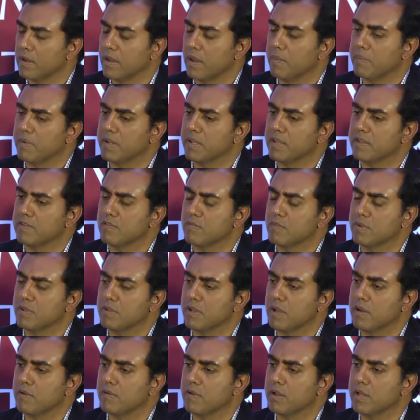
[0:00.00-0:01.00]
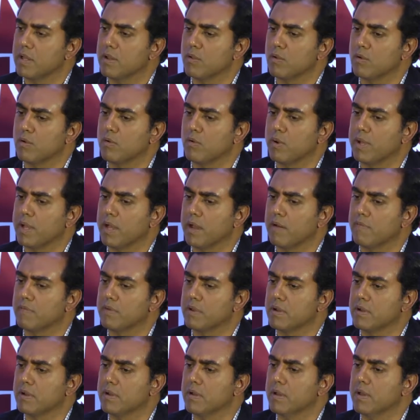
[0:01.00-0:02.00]
companies which are really going
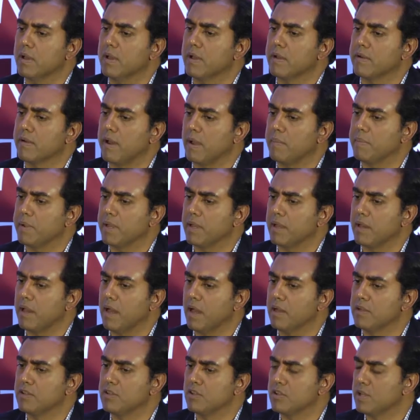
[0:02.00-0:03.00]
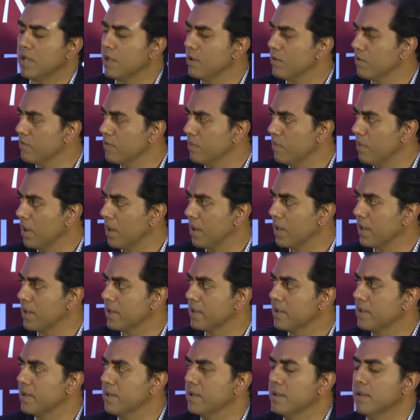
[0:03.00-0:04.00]
after grabbing a large share of the
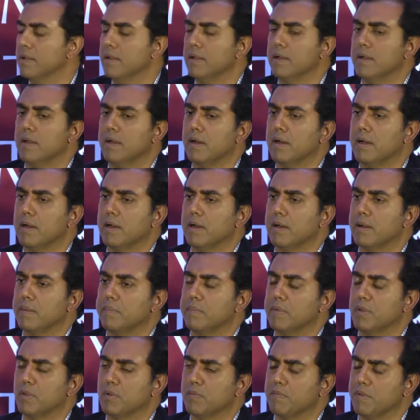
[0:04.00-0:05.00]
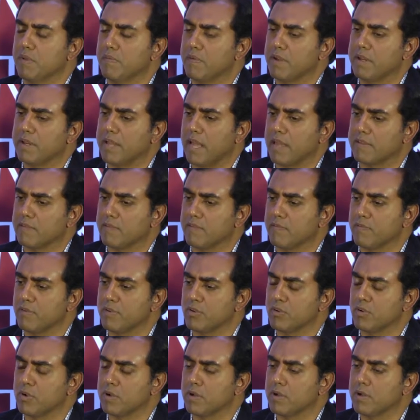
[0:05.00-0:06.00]
market. We won Taxi
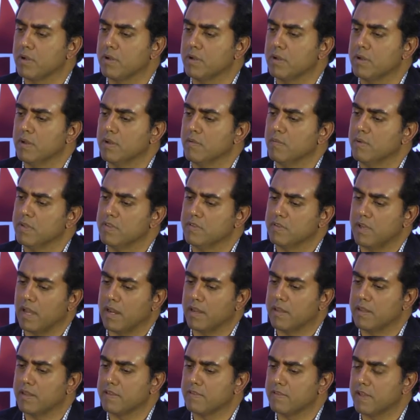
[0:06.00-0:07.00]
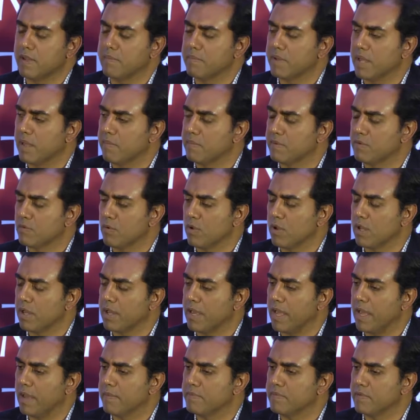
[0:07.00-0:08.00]
for Sure, which started at the same time as Ola
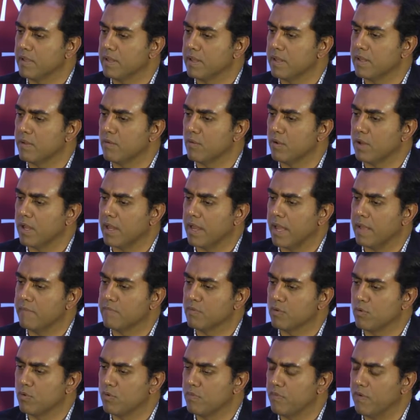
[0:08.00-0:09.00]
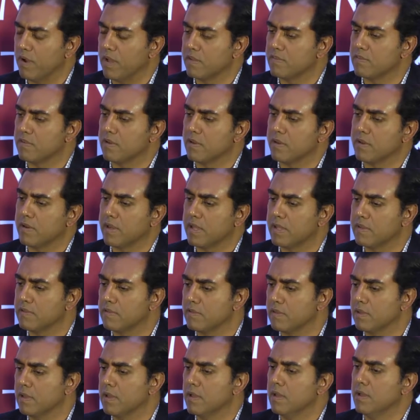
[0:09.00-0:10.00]
Cabs, and then Ola Cabs grew faster,
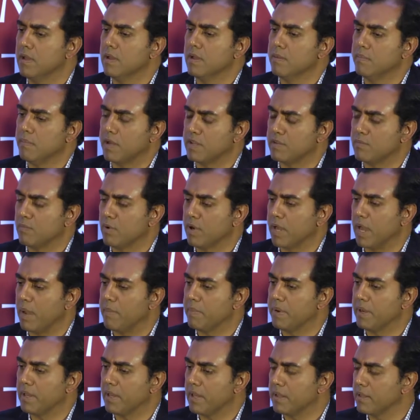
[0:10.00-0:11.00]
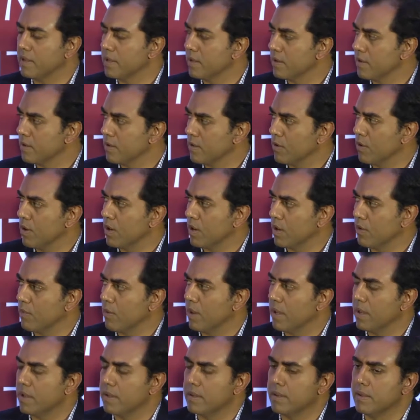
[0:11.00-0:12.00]
raised much more capital and then it got
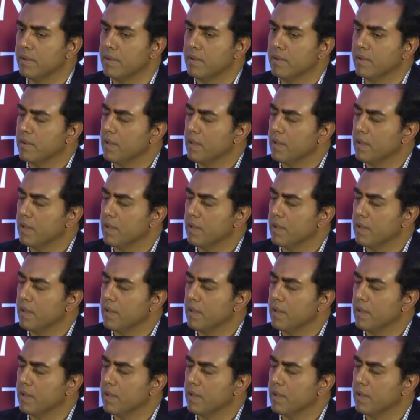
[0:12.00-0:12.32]
acquired.